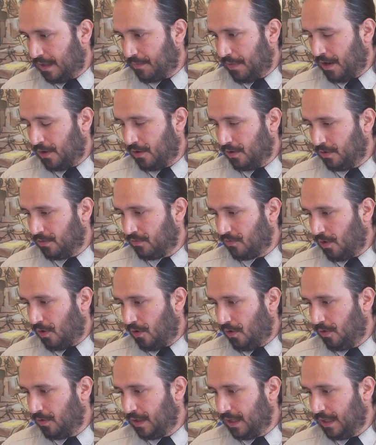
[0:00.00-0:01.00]
our own
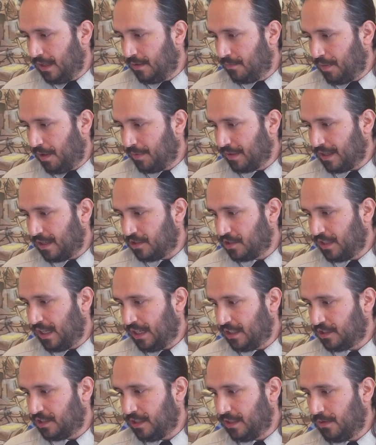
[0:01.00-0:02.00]
role in public
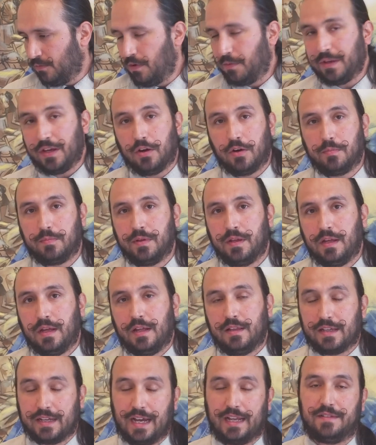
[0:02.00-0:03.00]
education and what we hope,
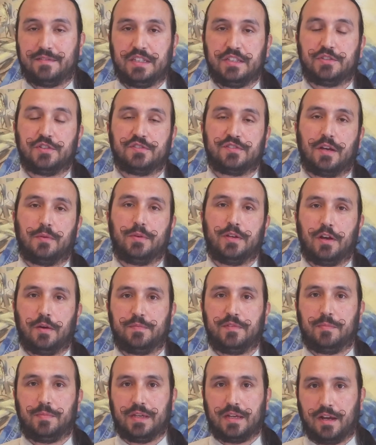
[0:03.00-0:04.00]
the kind of teachers that we
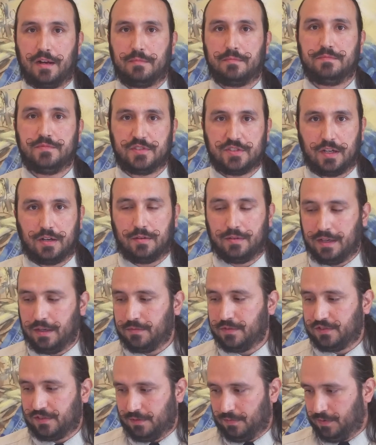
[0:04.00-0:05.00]
hope to become. So it
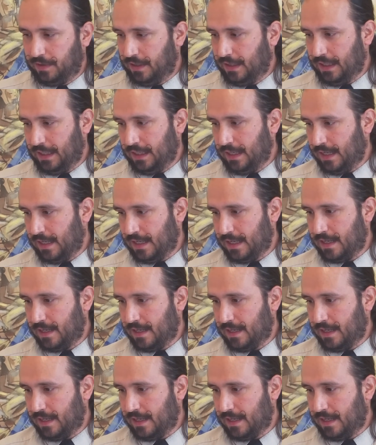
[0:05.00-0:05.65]
was a really,